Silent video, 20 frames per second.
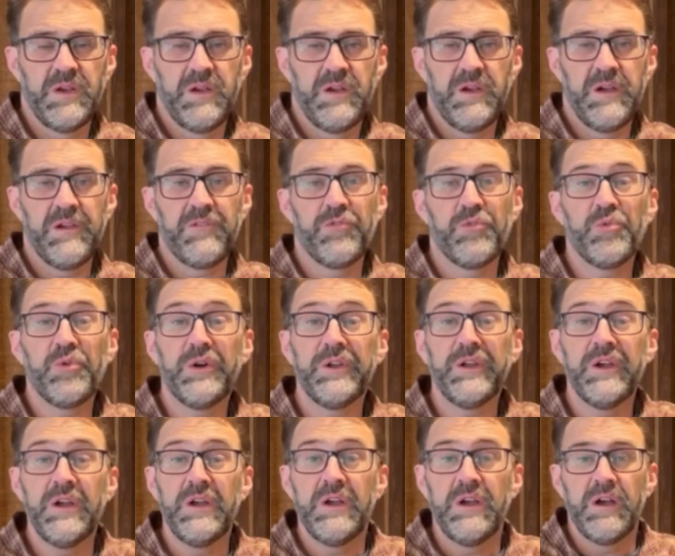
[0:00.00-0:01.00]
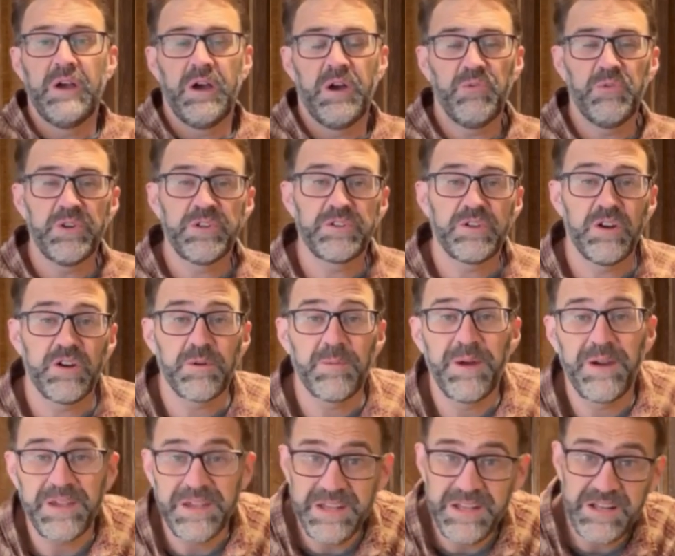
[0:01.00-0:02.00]
Hi everyone. I want to talk
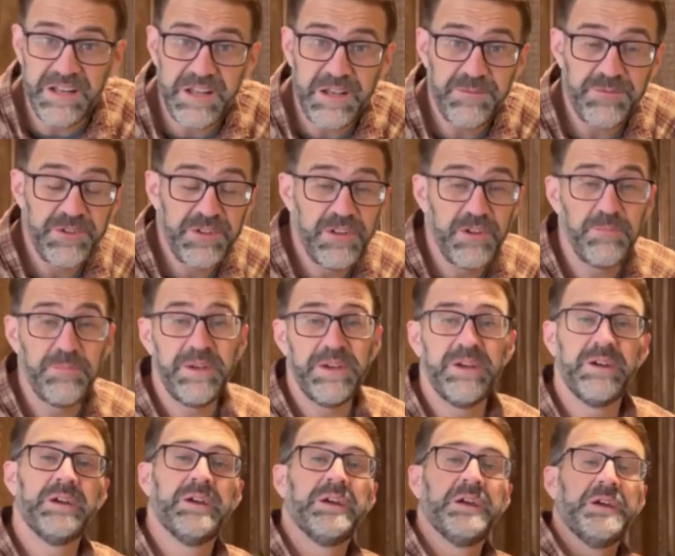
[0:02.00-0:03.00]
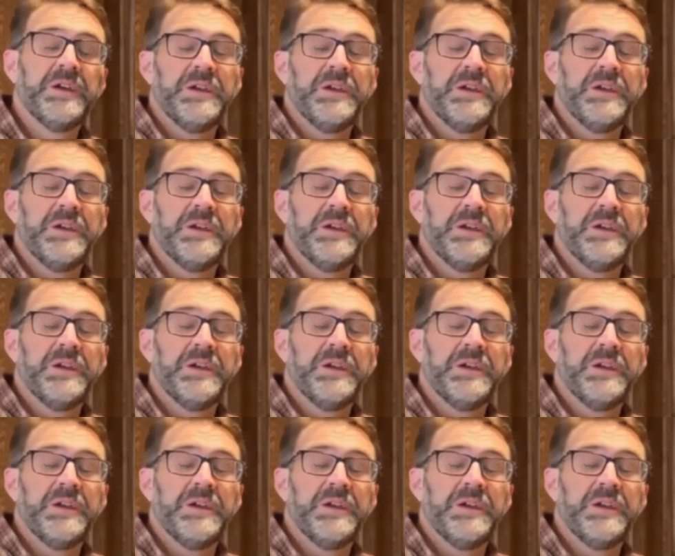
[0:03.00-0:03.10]
about heat lamps a little bit.